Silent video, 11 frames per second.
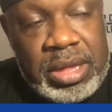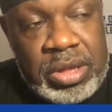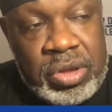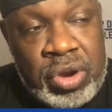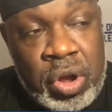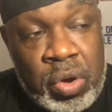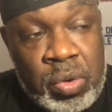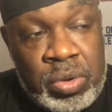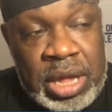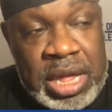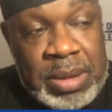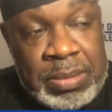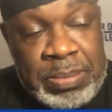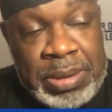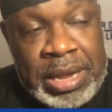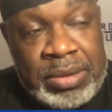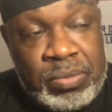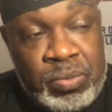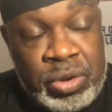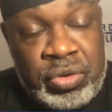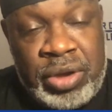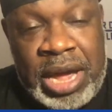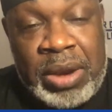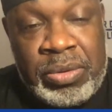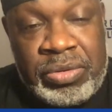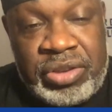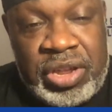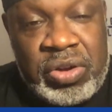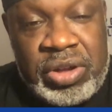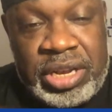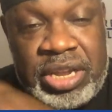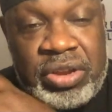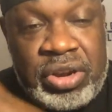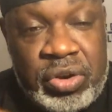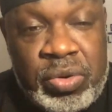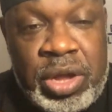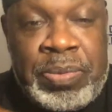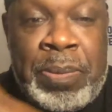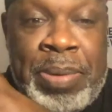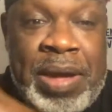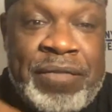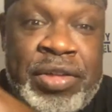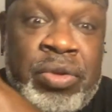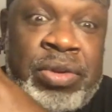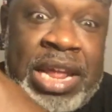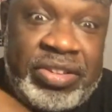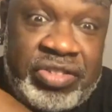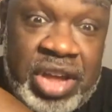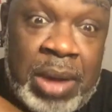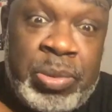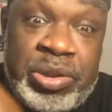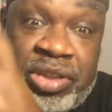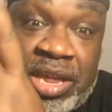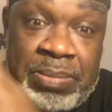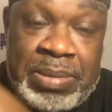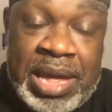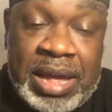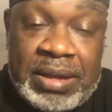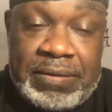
you know. But what you got to still continue to do is prepare for your next job with the NBA.